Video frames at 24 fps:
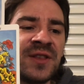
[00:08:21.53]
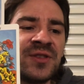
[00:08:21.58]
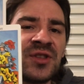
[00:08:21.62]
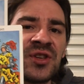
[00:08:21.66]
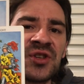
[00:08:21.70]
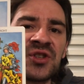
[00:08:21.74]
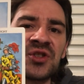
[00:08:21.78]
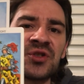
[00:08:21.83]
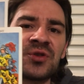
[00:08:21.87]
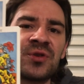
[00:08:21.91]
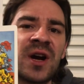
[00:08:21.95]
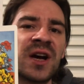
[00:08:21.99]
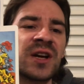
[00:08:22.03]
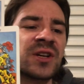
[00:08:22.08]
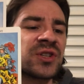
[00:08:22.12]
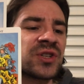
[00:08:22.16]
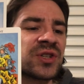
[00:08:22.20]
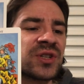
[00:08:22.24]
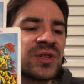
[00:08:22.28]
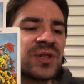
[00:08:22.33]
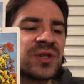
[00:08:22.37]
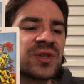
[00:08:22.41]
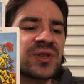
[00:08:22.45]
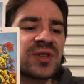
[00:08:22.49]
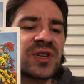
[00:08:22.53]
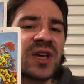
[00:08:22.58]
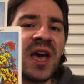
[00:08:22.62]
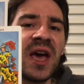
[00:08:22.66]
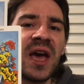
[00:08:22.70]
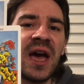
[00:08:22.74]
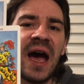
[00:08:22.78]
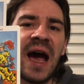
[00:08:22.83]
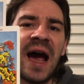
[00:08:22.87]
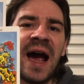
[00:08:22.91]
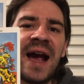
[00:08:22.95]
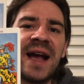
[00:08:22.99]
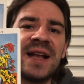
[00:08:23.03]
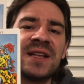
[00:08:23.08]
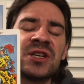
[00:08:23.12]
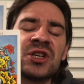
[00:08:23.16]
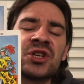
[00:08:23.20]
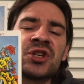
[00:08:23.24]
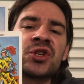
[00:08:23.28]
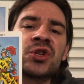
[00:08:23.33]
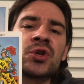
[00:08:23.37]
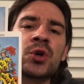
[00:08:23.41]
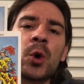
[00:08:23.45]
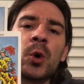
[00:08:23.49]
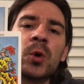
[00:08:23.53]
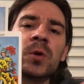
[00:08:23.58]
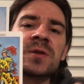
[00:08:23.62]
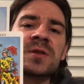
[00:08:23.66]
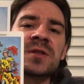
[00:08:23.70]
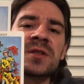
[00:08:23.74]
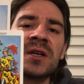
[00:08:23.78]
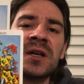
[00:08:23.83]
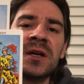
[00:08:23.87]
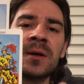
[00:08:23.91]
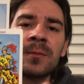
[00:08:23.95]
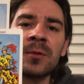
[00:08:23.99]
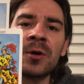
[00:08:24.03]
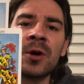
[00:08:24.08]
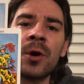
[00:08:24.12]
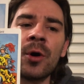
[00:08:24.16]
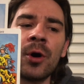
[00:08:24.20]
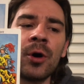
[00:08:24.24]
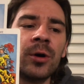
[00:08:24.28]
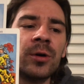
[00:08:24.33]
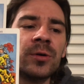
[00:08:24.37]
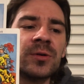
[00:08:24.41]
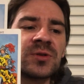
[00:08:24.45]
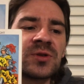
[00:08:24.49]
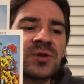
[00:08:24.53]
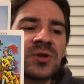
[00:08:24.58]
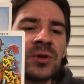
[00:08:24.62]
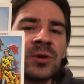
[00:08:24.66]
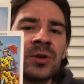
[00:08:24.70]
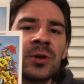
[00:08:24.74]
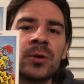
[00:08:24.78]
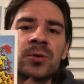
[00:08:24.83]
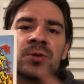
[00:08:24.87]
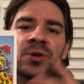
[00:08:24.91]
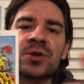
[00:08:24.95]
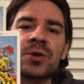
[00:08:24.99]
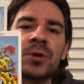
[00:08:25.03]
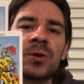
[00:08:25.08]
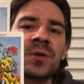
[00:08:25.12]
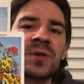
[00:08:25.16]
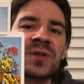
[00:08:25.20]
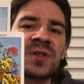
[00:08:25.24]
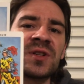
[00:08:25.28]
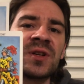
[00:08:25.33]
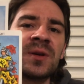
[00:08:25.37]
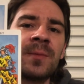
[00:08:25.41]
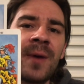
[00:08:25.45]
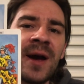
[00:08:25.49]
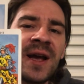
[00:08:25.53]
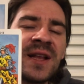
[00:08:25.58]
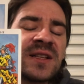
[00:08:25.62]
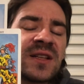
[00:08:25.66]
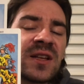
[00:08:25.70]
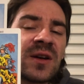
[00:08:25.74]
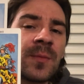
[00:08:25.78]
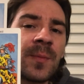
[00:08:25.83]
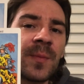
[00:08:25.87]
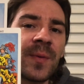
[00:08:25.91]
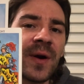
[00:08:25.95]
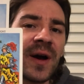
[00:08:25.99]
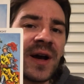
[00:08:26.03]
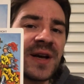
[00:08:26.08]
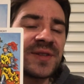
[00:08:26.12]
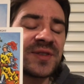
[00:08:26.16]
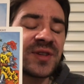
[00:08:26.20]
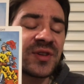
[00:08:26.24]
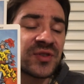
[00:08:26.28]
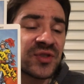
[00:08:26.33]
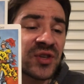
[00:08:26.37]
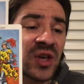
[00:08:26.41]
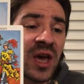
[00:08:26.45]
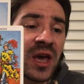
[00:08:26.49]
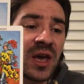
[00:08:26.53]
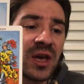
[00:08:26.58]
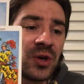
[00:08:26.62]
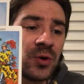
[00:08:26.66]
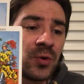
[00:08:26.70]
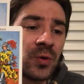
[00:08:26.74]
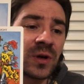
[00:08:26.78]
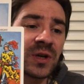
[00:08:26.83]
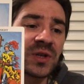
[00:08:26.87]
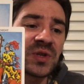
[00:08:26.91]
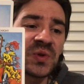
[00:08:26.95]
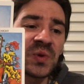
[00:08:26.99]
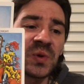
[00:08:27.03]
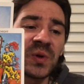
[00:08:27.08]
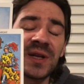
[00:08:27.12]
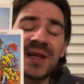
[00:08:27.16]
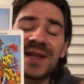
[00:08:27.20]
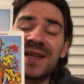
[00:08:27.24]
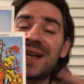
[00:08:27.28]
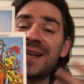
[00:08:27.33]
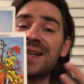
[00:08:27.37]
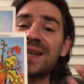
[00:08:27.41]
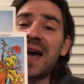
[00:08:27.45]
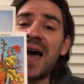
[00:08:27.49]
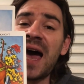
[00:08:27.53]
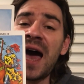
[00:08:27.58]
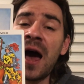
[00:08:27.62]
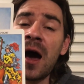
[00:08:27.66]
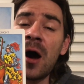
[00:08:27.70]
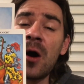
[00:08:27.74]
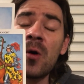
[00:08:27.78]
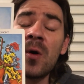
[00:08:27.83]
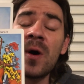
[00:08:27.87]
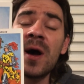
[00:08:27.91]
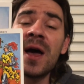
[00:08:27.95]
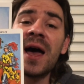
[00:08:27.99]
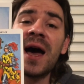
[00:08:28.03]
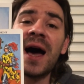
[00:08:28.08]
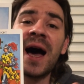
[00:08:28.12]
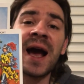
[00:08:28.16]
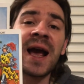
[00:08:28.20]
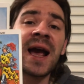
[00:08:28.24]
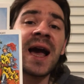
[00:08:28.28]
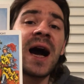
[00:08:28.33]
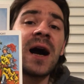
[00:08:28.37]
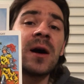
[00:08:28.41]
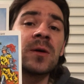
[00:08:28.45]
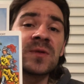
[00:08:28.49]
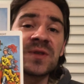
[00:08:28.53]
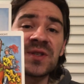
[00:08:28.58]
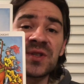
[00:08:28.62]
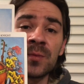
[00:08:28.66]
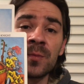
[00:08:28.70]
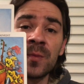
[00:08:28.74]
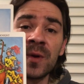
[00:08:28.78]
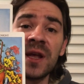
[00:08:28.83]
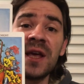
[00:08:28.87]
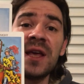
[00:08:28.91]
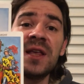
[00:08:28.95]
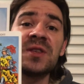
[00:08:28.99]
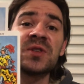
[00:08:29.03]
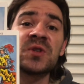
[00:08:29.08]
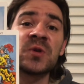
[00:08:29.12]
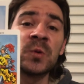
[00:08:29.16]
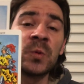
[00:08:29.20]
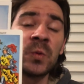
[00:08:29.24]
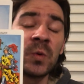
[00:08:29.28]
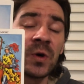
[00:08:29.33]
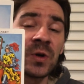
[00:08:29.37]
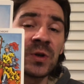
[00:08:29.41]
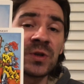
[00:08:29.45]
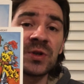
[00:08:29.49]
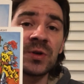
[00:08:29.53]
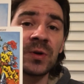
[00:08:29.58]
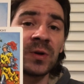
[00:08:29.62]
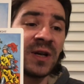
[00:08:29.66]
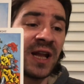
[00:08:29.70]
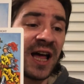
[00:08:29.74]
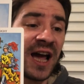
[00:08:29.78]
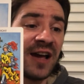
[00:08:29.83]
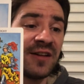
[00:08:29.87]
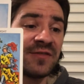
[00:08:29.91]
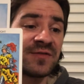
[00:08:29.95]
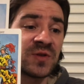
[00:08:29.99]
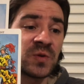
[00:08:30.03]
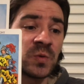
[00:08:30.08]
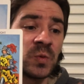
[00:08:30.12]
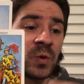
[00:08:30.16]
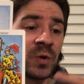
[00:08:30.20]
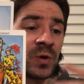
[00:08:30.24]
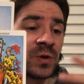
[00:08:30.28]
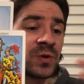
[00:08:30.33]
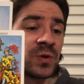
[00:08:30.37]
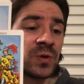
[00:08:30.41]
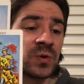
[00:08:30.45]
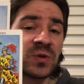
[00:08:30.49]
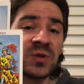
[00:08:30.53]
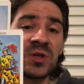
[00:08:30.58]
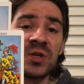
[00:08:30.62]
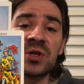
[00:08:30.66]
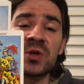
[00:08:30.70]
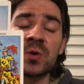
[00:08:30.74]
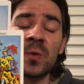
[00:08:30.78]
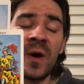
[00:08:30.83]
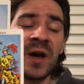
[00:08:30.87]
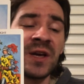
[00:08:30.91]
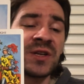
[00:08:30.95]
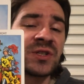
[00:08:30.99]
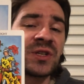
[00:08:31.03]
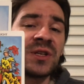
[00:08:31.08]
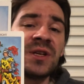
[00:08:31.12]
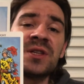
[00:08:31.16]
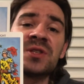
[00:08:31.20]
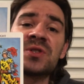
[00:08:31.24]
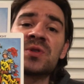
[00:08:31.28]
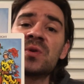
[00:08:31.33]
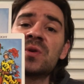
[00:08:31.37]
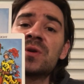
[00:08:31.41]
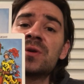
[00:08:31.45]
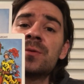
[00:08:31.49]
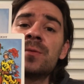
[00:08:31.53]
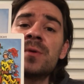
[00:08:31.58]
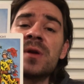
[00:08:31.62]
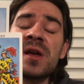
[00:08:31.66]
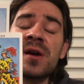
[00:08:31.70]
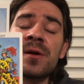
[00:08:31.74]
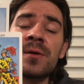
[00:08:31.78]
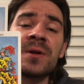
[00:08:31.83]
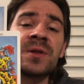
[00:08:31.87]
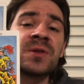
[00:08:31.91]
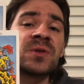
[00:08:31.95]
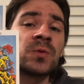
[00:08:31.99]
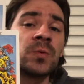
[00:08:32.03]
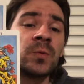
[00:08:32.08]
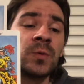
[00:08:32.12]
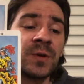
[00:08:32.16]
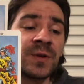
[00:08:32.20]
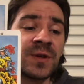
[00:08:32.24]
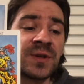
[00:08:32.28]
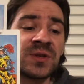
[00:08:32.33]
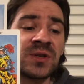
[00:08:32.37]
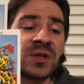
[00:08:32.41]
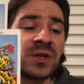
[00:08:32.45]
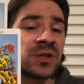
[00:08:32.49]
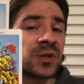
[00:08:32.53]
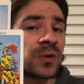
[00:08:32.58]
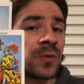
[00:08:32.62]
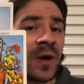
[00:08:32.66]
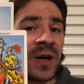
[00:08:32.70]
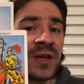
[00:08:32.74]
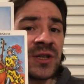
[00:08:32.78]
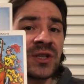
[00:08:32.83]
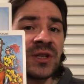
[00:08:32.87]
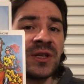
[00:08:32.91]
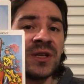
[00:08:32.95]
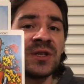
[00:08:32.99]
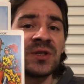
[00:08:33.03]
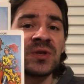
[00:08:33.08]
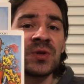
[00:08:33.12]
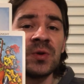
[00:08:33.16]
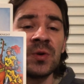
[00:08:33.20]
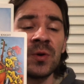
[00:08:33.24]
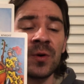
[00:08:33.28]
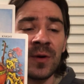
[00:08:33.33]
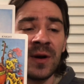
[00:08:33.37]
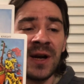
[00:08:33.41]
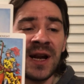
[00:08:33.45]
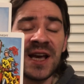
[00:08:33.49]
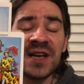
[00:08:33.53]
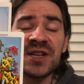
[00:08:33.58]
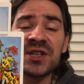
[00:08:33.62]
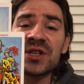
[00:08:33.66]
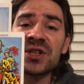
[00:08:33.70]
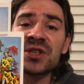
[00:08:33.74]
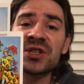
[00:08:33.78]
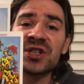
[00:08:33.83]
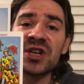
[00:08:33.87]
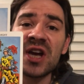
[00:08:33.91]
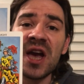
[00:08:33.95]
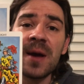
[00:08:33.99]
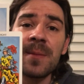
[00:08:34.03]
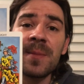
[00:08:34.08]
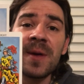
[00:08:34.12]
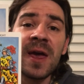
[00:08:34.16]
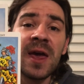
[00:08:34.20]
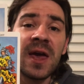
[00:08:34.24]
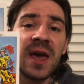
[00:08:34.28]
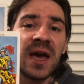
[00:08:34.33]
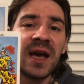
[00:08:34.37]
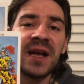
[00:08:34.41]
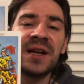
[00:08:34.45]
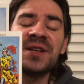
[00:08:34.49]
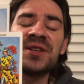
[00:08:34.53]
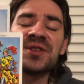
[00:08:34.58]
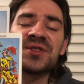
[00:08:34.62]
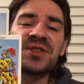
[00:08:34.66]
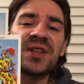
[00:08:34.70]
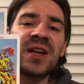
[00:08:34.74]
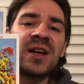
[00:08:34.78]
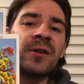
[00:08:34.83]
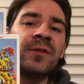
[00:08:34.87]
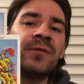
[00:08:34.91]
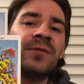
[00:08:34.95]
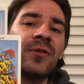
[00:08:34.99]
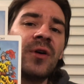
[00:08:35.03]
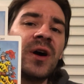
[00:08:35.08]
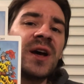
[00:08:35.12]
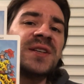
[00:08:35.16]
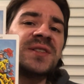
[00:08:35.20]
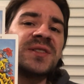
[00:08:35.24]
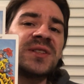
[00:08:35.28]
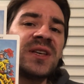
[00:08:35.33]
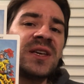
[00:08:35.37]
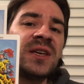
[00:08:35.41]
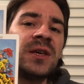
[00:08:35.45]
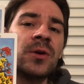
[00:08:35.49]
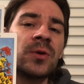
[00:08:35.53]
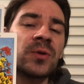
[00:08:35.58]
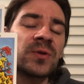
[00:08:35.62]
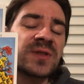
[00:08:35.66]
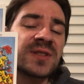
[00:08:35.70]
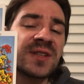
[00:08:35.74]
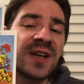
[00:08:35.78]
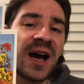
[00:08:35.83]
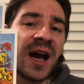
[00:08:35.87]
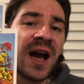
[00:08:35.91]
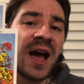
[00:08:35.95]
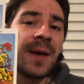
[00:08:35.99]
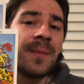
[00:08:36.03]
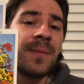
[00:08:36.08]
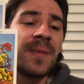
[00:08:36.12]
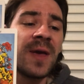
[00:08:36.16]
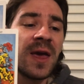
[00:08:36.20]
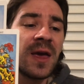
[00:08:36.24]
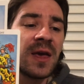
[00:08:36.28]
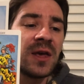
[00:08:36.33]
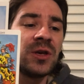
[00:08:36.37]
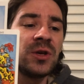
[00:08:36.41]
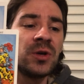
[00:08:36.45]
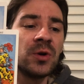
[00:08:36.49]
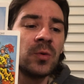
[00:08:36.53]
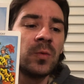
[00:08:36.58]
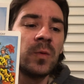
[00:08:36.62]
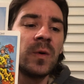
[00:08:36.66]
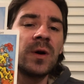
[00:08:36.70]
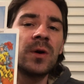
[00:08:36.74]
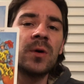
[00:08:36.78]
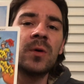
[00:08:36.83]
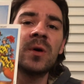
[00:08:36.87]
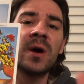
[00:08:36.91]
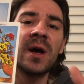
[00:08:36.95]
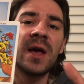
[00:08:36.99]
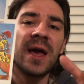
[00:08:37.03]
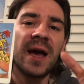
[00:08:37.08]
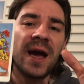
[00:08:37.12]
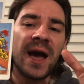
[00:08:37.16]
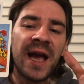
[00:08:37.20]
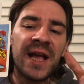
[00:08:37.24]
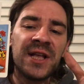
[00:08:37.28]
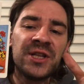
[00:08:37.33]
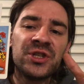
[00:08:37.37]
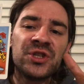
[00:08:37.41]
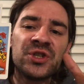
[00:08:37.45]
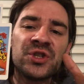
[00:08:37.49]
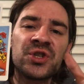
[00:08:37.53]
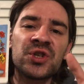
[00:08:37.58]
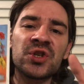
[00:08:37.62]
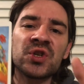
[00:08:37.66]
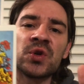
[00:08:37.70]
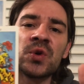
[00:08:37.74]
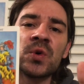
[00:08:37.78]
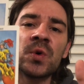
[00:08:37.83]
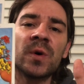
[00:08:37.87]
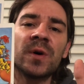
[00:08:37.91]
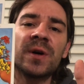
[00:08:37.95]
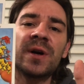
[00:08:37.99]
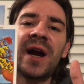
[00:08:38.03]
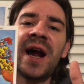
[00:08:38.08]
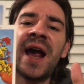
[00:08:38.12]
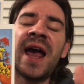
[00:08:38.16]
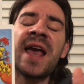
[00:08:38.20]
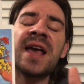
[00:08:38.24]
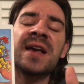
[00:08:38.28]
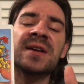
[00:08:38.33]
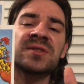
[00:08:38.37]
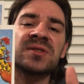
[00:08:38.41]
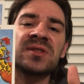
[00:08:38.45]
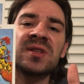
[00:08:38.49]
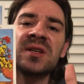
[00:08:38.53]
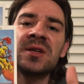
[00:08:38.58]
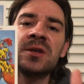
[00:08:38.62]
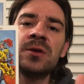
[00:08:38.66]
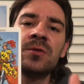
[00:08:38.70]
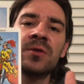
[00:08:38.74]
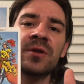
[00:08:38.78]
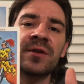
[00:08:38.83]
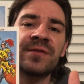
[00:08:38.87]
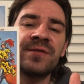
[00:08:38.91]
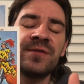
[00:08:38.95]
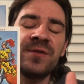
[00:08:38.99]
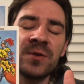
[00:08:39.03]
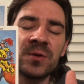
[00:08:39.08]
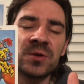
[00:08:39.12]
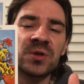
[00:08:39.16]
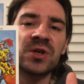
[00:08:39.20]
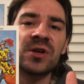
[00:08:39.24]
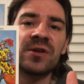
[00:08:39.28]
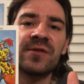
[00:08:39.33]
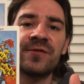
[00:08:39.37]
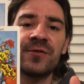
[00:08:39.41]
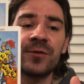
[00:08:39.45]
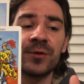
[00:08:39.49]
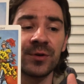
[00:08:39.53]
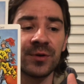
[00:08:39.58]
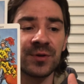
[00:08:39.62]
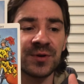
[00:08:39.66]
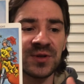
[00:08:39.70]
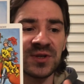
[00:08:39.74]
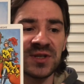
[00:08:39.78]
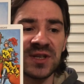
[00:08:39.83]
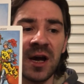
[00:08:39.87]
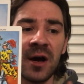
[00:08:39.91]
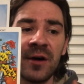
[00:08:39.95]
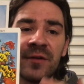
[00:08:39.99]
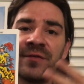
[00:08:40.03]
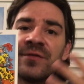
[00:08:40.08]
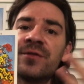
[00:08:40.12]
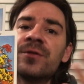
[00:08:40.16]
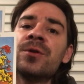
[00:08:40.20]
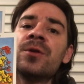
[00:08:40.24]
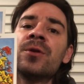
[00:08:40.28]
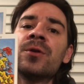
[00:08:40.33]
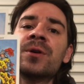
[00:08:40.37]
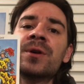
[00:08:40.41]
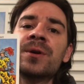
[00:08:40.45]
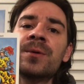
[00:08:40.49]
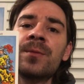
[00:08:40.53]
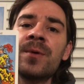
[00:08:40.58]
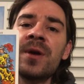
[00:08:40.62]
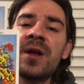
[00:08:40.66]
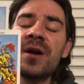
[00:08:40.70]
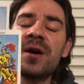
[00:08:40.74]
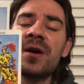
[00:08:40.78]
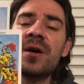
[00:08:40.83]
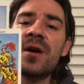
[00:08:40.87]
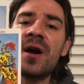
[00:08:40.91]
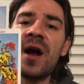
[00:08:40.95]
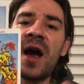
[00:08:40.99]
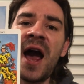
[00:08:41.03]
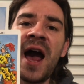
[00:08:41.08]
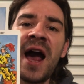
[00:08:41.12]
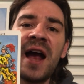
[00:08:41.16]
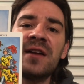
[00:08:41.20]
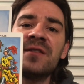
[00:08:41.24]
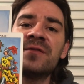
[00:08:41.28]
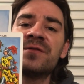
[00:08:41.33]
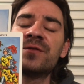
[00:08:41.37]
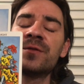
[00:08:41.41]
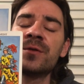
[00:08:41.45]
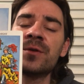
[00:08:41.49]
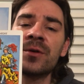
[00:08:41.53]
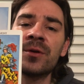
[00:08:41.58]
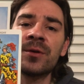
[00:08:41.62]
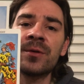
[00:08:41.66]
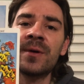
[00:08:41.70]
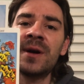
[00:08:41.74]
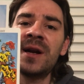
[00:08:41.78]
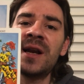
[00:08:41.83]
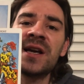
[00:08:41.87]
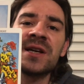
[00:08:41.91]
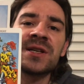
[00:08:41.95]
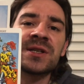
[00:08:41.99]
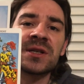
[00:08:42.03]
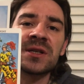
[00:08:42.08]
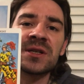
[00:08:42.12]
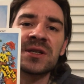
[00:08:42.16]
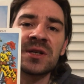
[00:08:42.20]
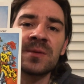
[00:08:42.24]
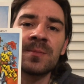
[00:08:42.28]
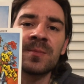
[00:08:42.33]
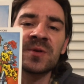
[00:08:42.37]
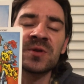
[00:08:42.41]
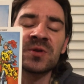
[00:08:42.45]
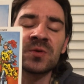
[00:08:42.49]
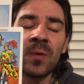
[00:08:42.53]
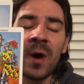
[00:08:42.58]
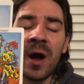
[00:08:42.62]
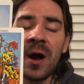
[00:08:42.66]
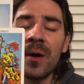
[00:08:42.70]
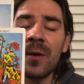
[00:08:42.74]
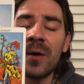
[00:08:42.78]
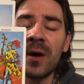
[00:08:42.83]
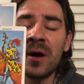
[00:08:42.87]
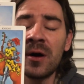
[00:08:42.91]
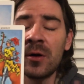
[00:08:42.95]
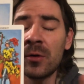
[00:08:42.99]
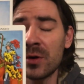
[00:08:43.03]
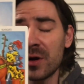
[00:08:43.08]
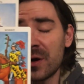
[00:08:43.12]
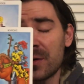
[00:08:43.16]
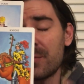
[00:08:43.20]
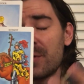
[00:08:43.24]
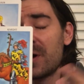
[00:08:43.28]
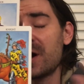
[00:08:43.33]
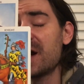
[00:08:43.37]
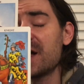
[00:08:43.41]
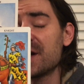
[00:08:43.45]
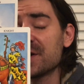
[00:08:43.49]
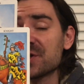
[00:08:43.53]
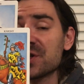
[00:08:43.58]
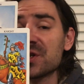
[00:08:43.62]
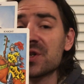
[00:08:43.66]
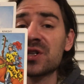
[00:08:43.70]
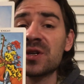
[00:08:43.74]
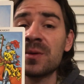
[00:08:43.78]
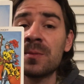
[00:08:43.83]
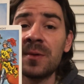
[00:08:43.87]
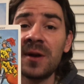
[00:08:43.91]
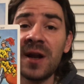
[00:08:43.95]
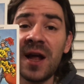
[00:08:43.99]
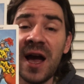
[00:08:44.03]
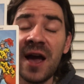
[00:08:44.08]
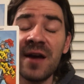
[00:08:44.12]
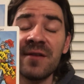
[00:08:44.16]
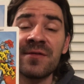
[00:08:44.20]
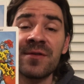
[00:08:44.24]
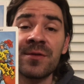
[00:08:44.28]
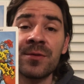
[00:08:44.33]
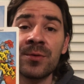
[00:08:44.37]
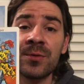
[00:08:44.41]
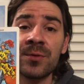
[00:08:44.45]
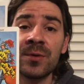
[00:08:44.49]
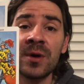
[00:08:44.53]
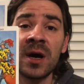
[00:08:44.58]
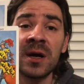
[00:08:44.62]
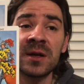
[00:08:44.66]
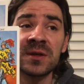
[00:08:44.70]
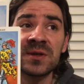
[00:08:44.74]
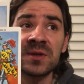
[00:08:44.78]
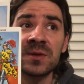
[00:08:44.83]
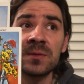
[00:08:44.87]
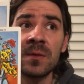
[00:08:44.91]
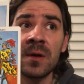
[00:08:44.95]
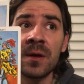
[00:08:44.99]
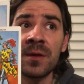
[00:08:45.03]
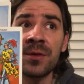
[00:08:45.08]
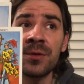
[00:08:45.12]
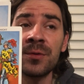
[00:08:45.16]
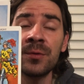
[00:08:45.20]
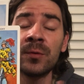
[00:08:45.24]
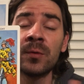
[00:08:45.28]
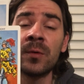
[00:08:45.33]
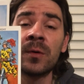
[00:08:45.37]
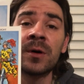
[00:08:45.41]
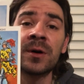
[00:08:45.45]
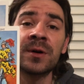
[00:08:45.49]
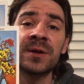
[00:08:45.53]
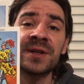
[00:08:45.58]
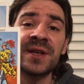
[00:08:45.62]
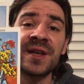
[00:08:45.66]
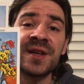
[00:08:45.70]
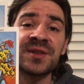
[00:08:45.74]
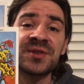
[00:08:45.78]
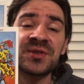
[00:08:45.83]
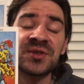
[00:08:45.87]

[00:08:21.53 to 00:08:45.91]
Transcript: distractions and short-term goals, you know, short-term enterprises, you are to attend how? Accountably toward your life, toward your situation into career, and toward the situation into your relationship. And instead of wasting your time, you will ensure a secure future for yourself, for your career, and for your relationship as well, or relationship life throughout,